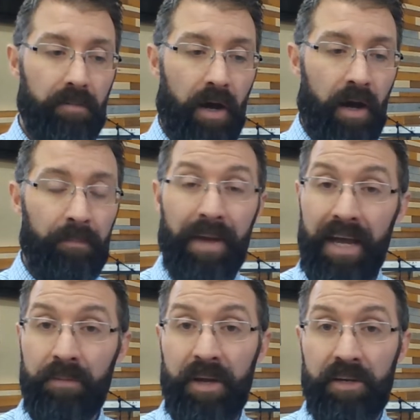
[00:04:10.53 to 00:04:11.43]
a
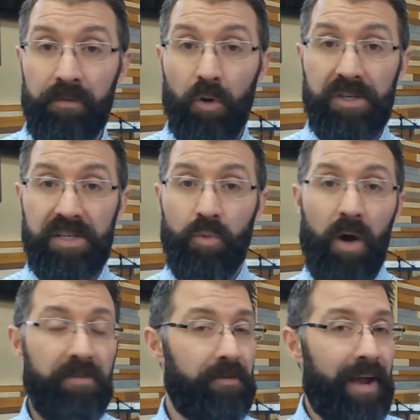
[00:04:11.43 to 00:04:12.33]
man may divorce his
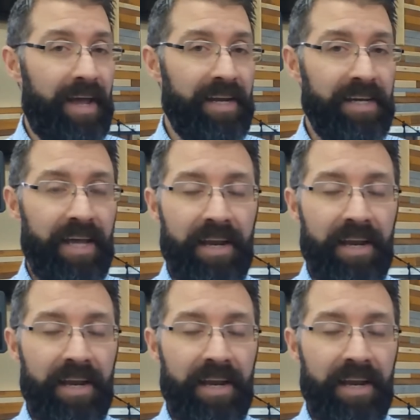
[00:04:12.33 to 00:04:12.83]
wife for any